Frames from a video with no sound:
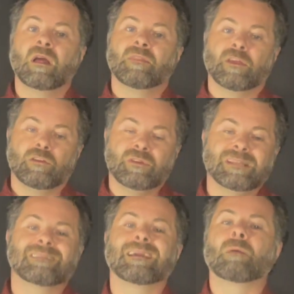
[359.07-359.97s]
that you need
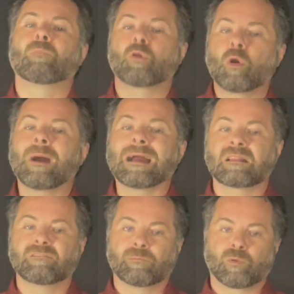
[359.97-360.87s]
to take a
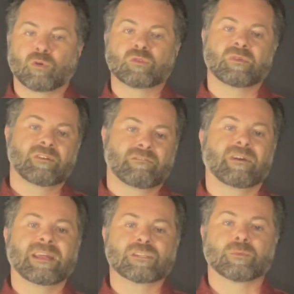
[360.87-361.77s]
proactive approach with your
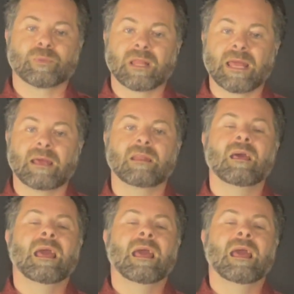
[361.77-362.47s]
financial plan